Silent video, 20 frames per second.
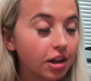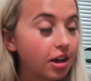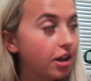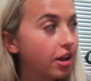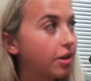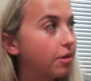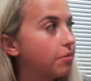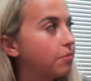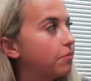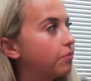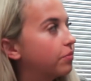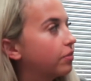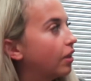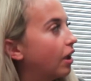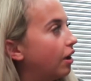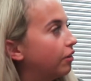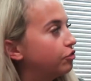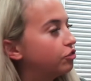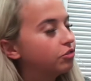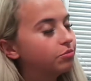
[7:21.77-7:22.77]

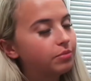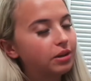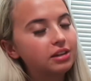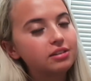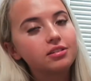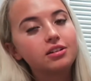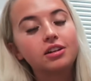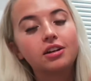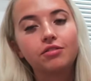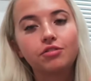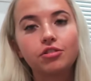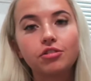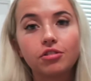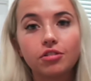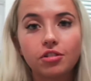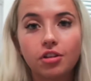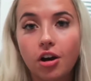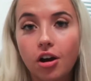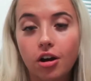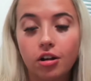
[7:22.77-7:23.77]
I've done all
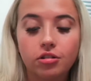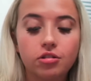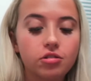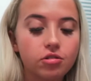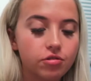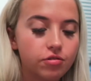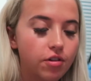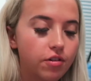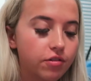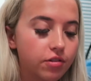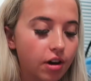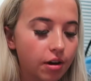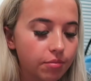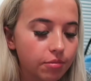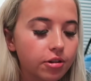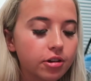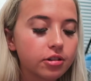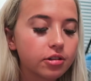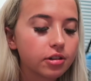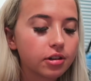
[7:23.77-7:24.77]
the hard stuff off
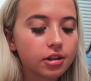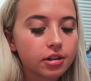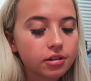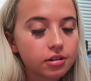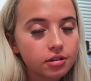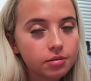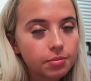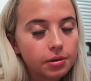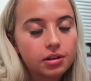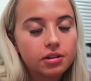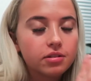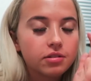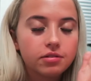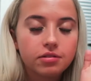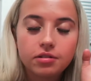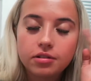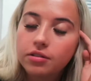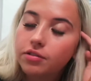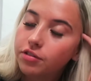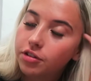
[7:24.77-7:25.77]
camera because I had to spend
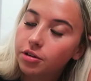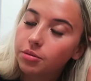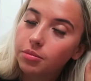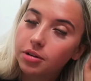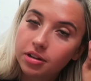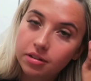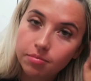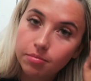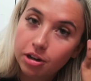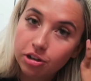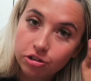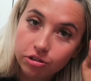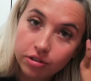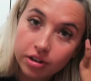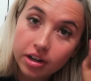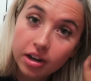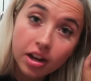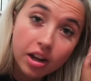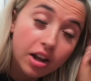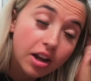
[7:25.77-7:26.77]
a few minutes
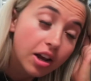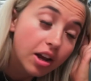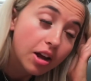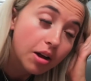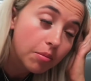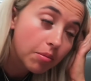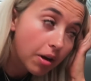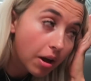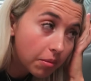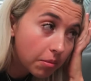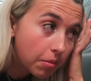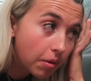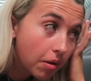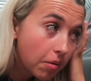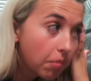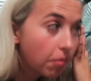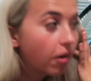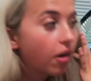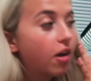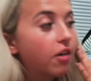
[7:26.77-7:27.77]
measuring, blah blah
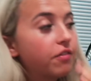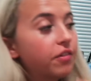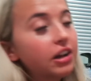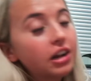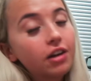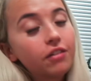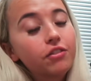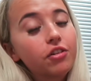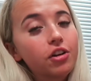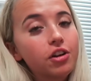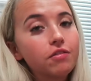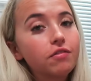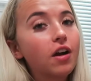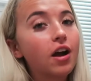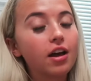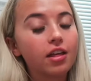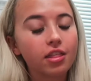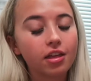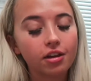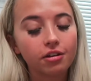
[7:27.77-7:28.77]
blah blah. I think I've got it
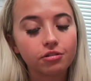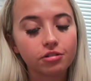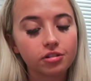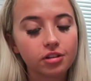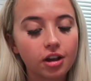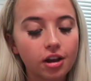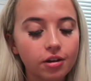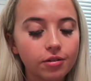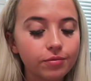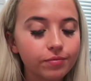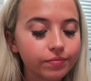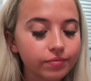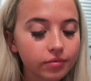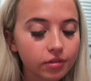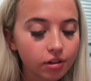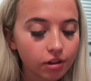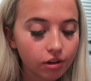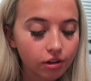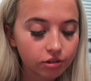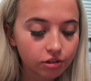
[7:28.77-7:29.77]
right though,
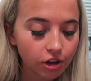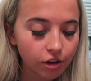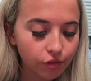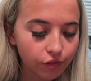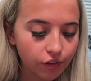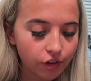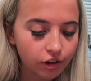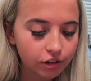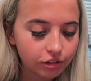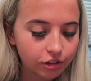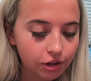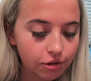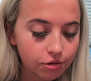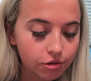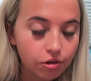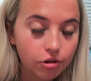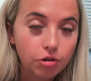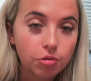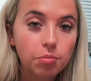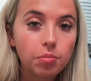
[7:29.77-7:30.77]
so far so
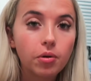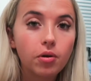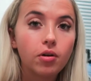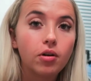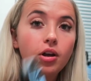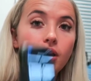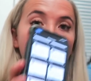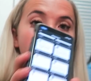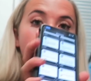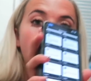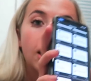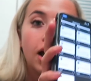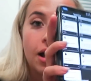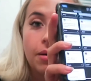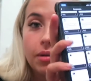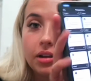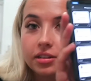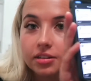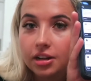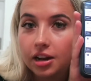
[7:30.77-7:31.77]
good. But
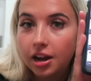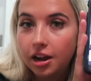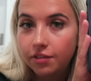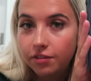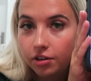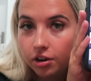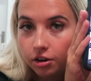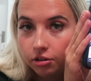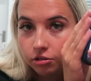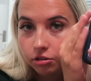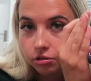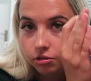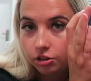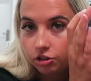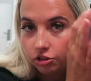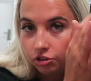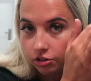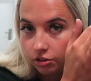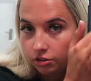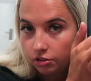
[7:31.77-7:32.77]
I have loads of
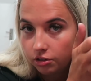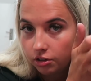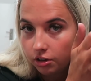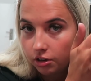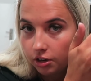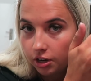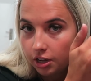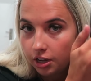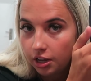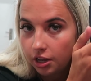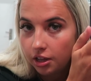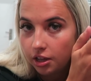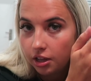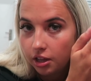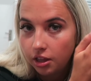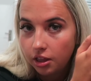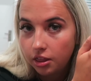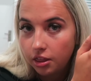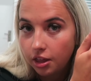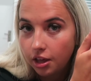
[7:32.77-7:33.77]
questions on here
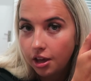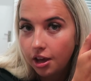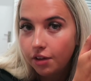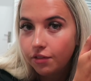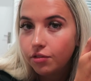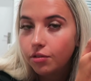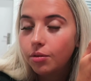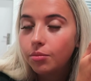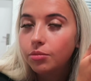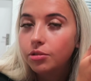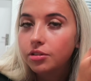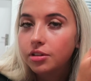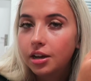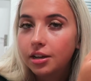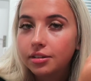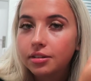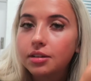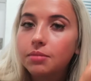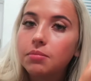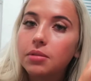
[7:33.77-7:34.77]
that everyone was
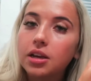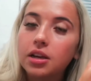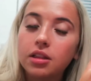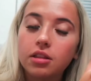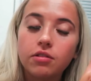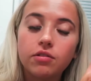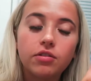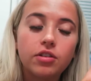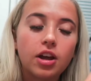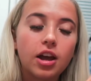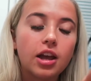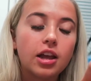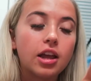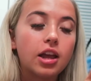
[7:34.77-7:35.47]
asking me the other day.